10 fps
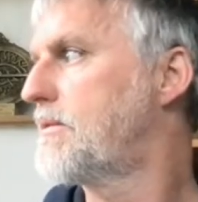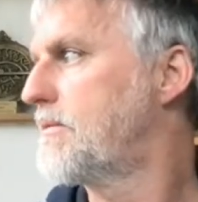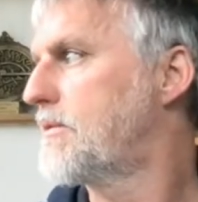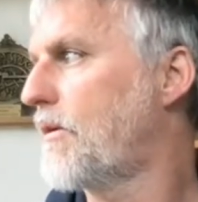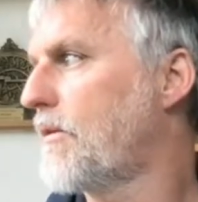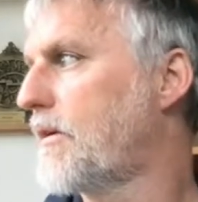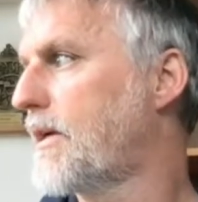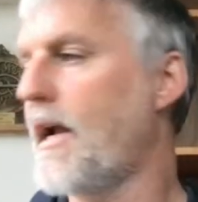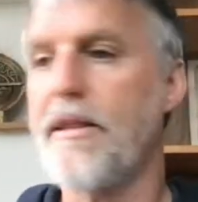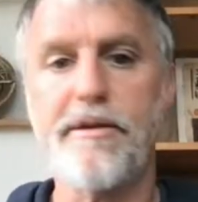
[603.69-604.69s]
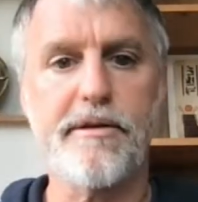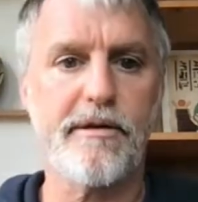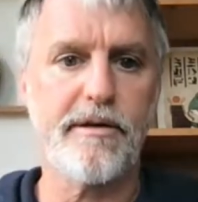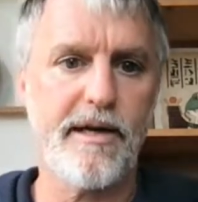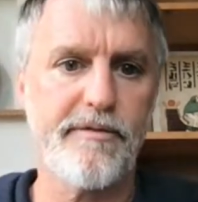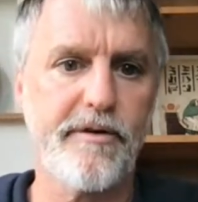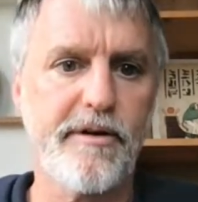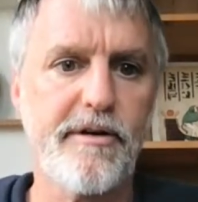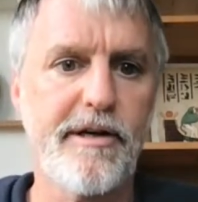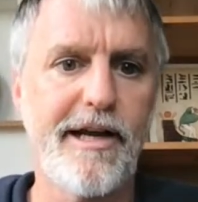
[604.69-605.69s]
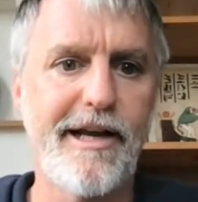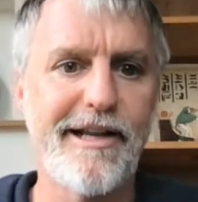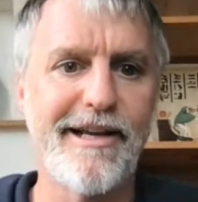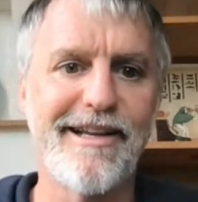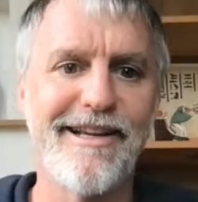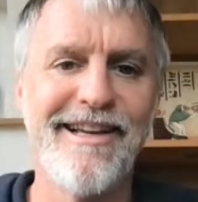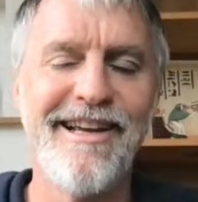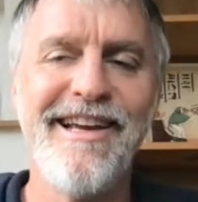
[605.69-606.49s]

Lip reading: solar calendar ever created.